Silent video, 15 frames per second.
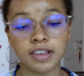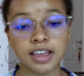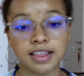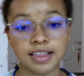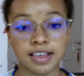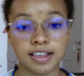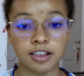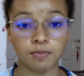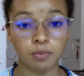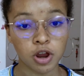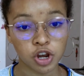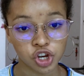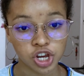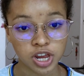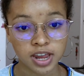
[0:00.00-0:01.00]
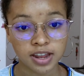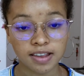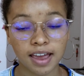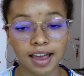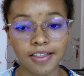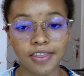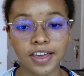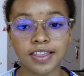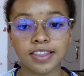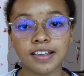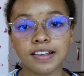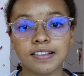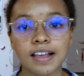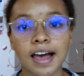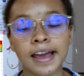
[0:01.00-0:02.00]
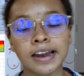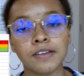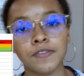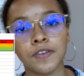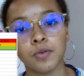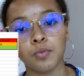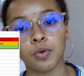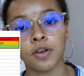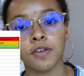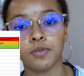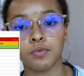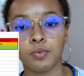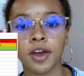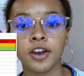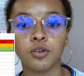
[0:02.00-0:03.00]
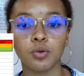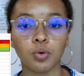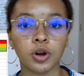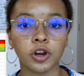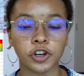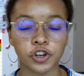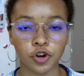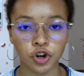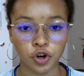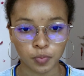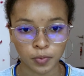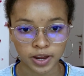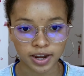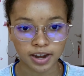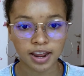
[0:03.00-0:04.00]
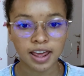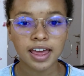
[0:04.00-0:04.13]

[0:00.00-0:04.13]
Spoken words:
in this spreadsheet and then decide if it was red, orange, or green.